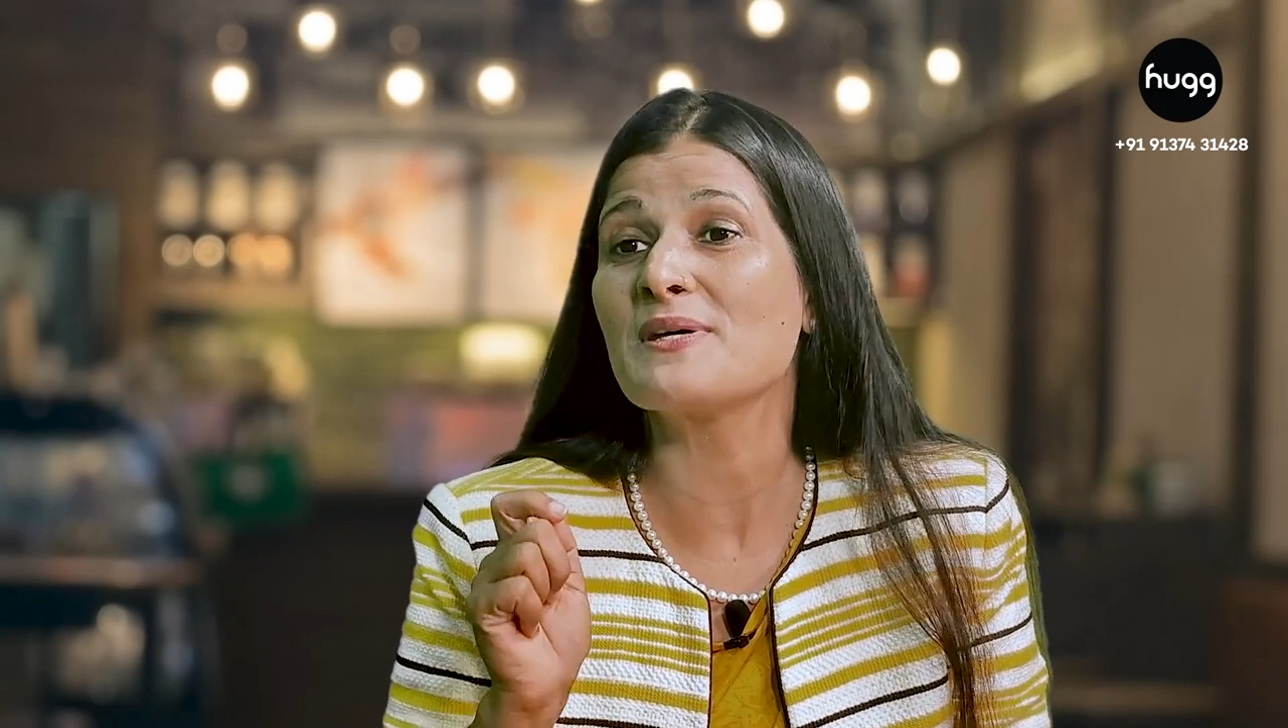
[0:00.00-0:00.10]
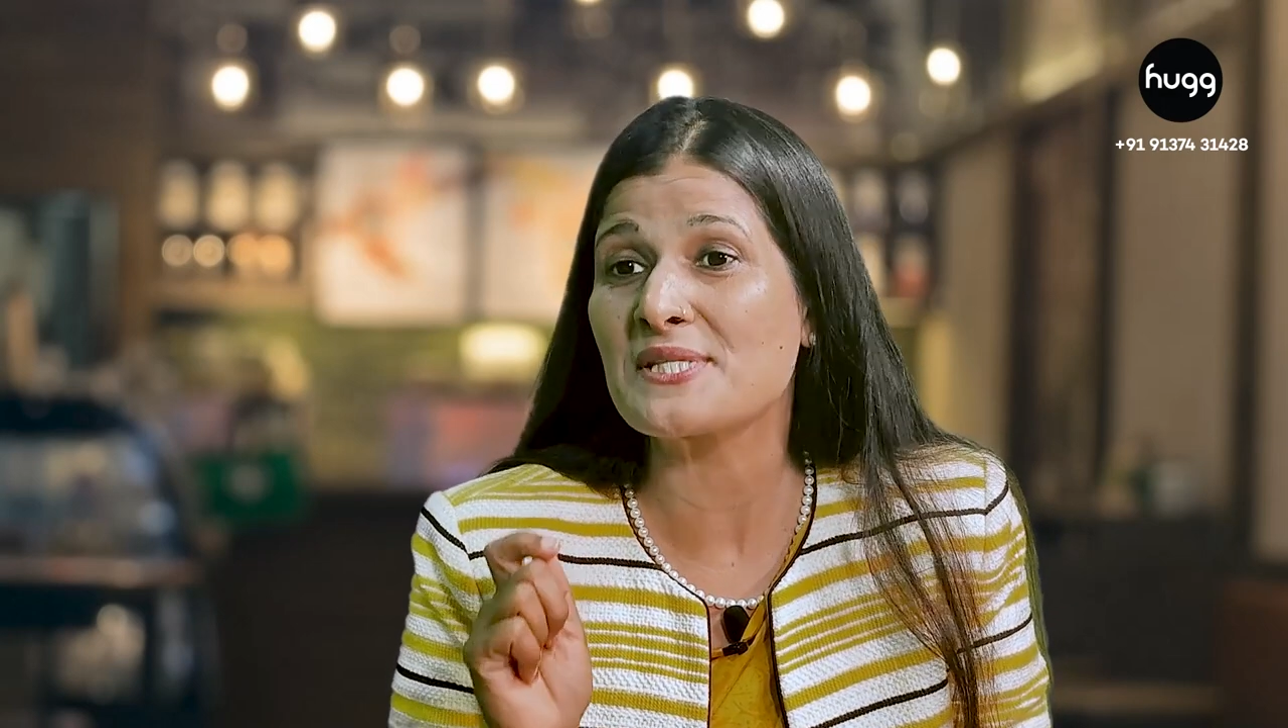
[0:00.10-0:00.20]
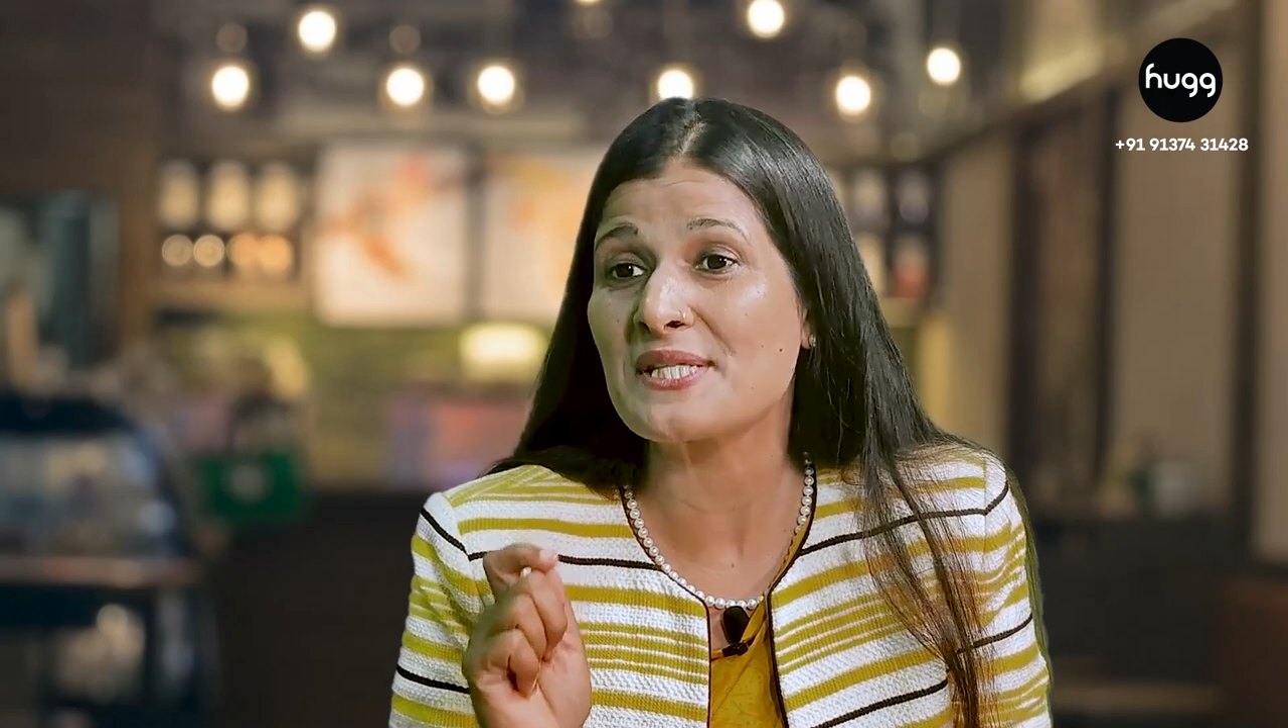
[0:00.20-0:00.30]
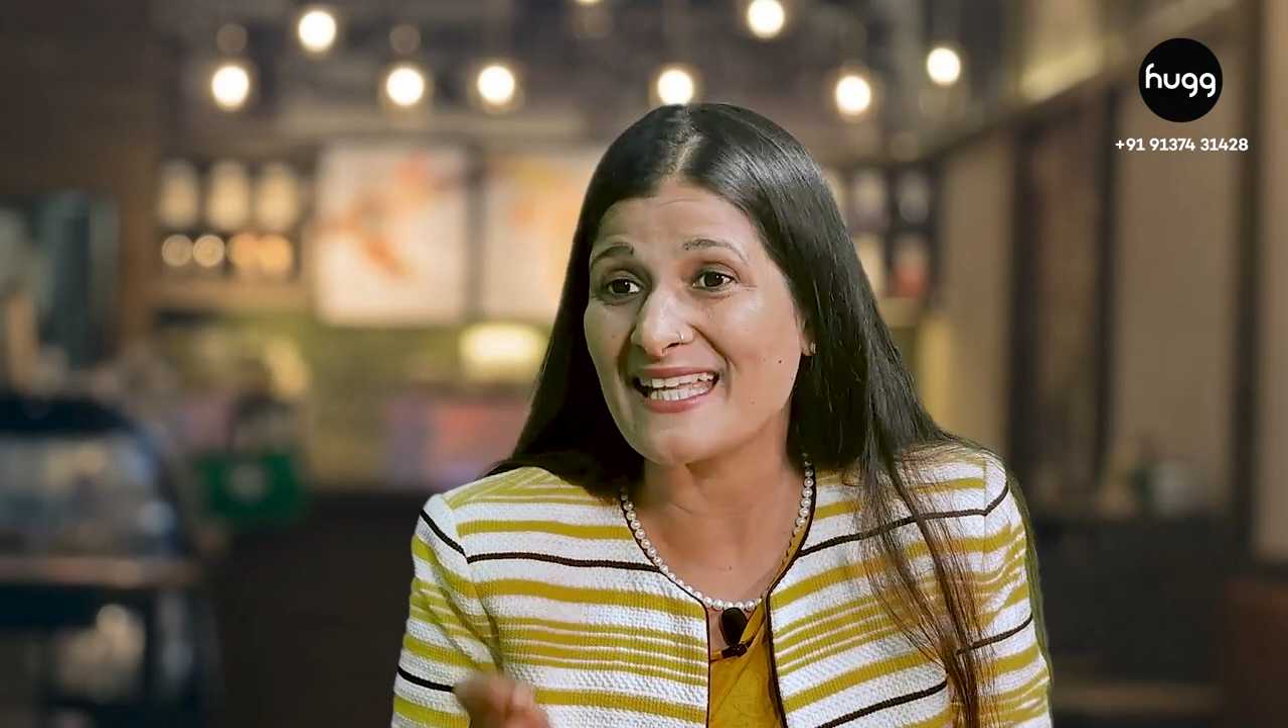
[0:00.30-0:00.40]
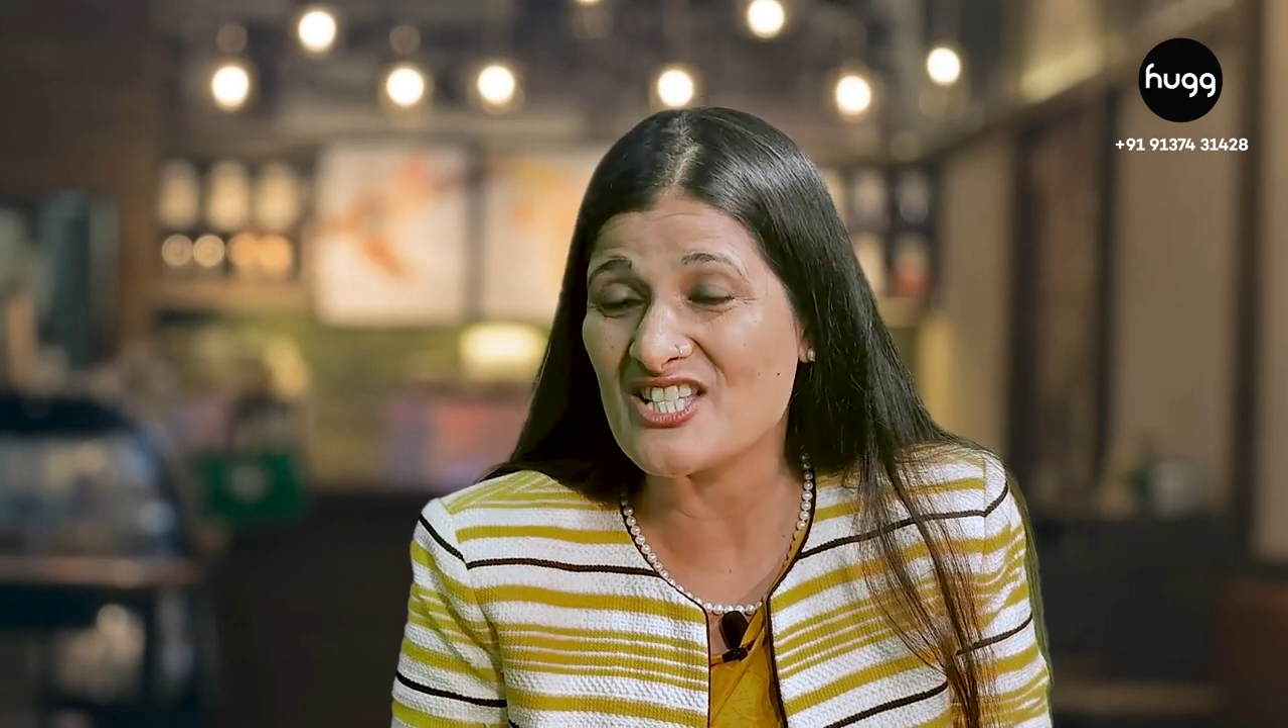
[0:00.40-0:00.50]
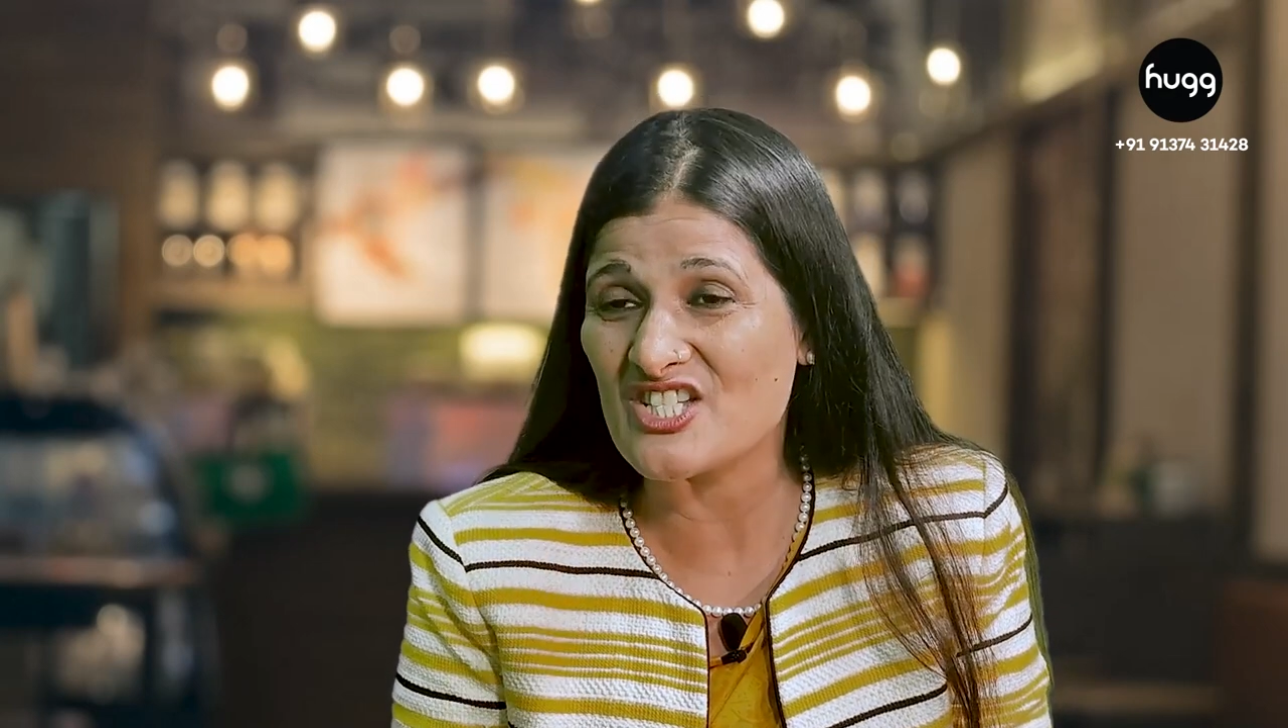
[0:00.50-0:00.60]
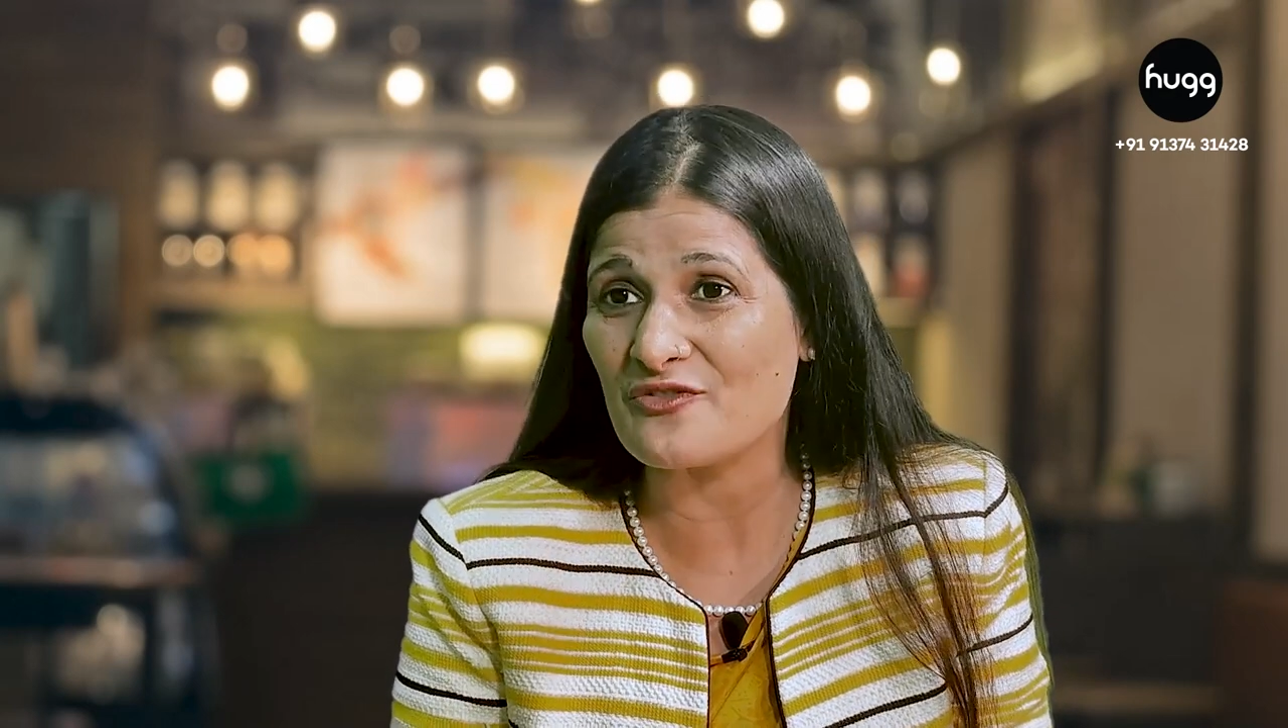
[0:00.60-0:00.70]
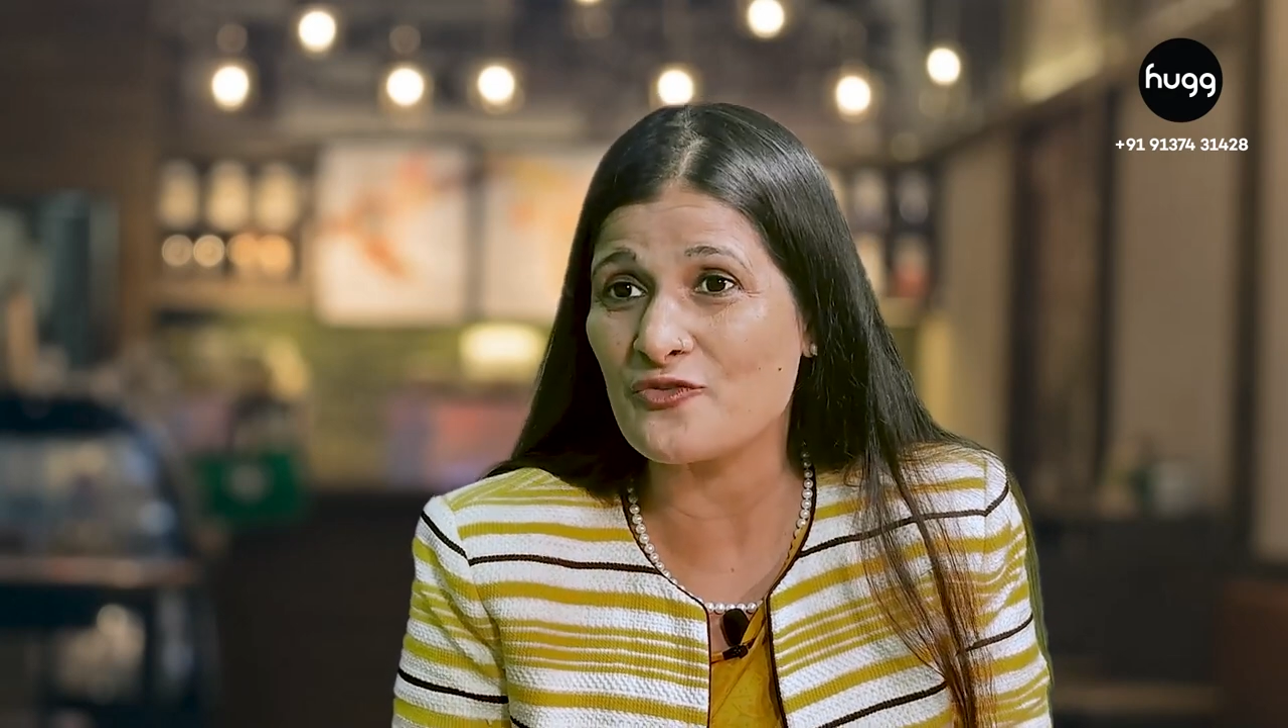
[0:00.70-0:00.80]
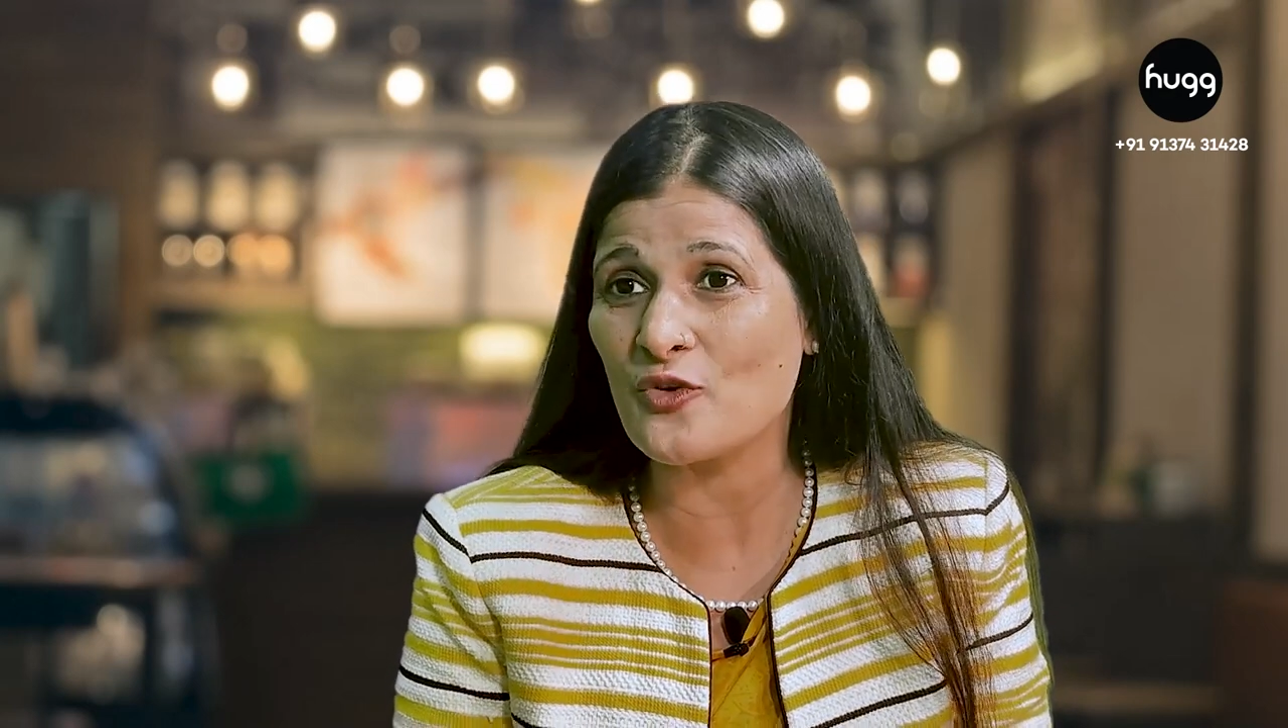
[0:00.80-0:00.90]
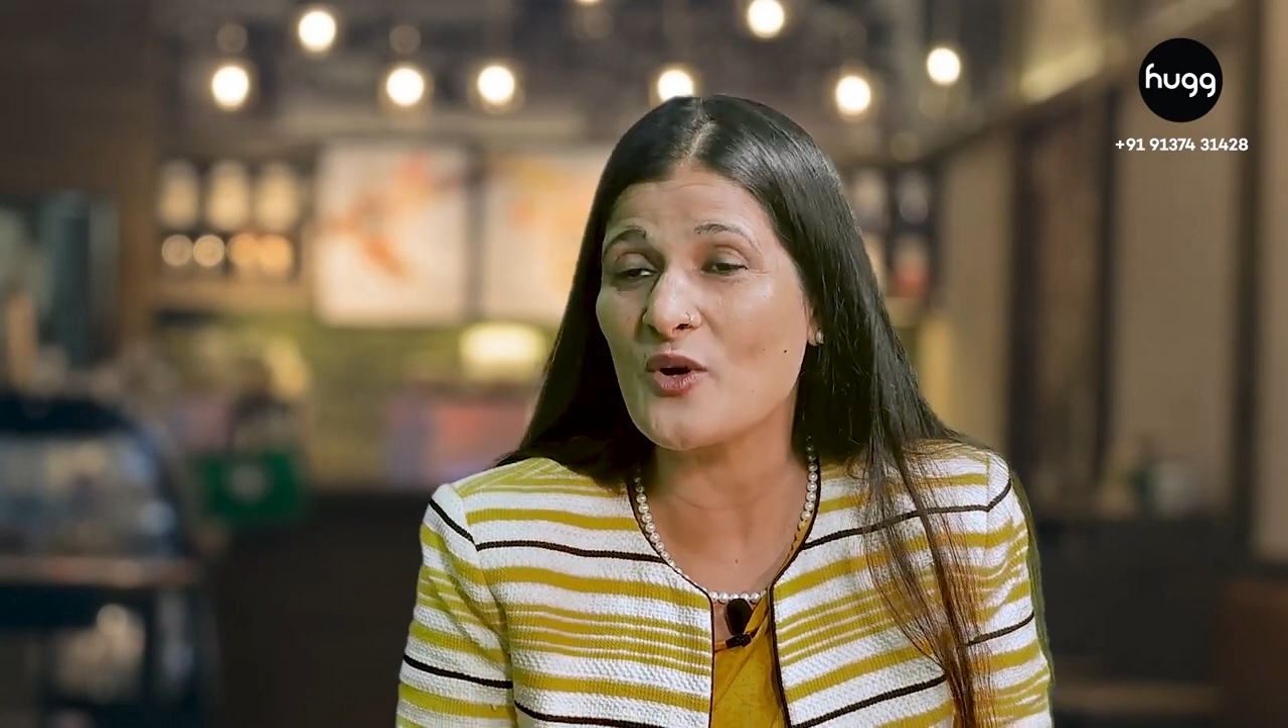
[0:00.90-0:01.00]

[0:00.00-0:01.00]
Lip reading: messenger.